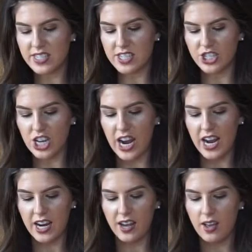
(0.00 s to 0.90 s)
the
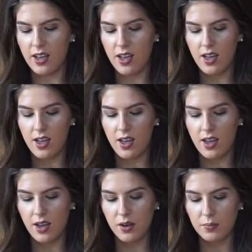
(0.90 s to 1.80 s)
shade
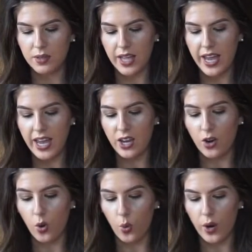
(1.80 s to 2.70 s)
Plain
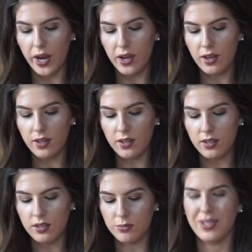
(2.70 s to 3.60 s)
Coy.
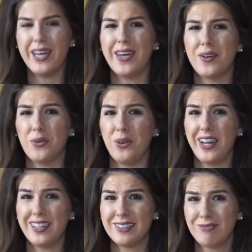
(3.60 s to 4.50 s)
Plain
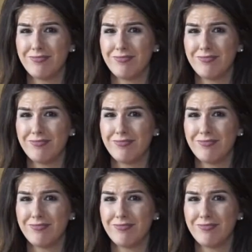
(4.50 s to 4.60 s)
Coy.